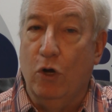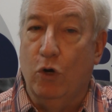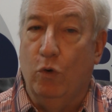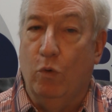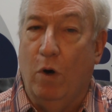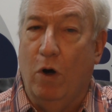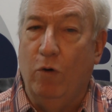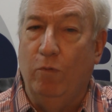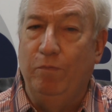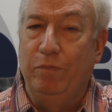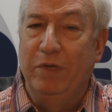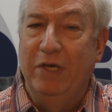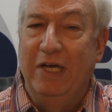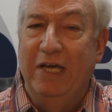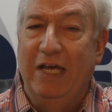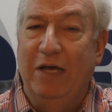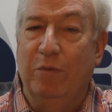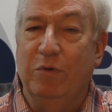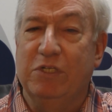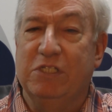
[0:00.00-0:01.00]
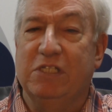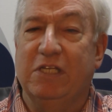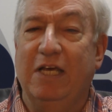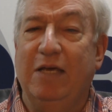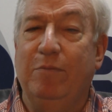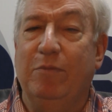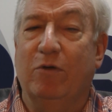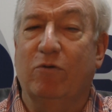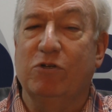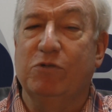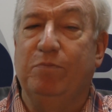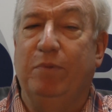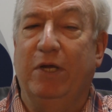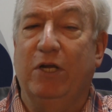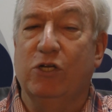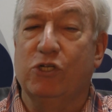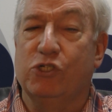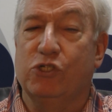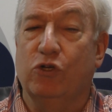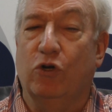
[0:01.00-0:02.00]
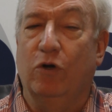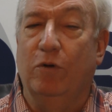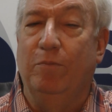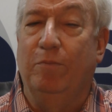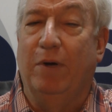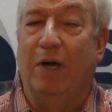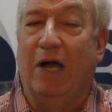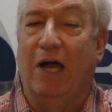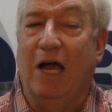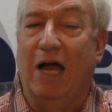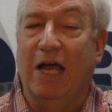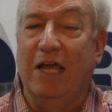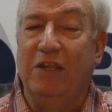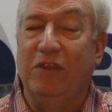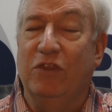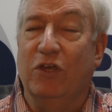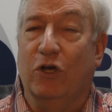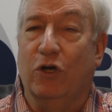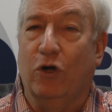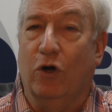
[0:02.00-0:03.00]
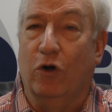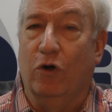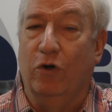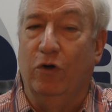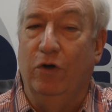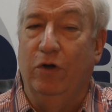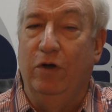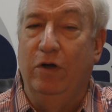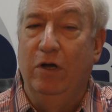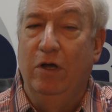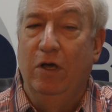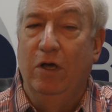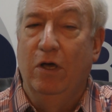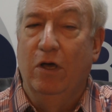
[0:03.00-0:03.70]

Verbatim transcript: Quote, it would seem there has been a certain behind the curtain